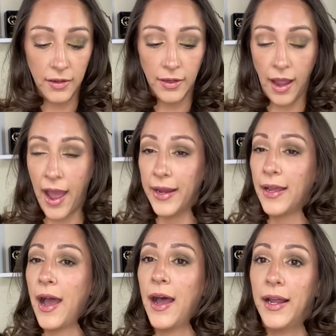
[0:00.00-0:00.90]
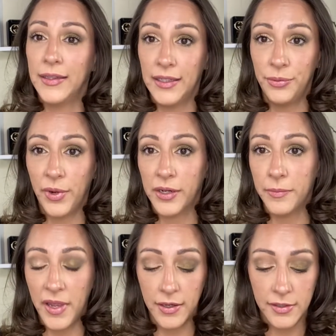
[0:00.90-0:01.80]
I highly
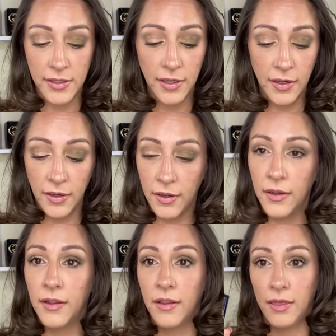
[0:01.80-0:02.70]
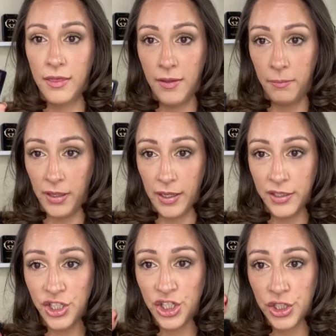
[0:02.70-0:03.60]
recommend the
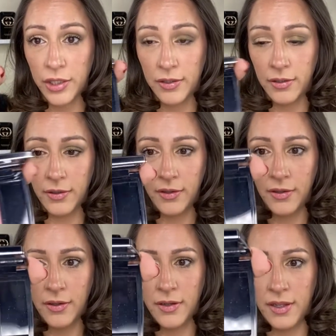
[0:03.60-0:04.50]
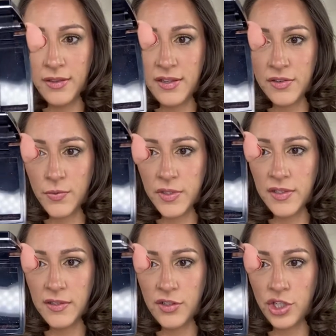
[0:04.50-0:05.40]
blush, and this one's in
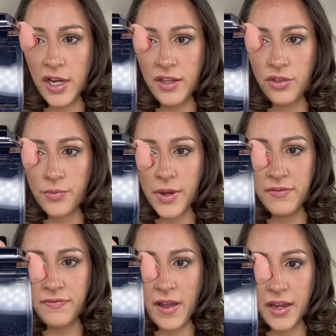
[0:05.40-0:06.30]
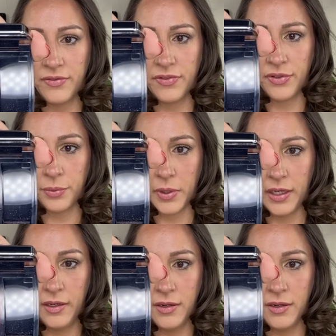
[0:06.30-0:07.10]
the shade 353,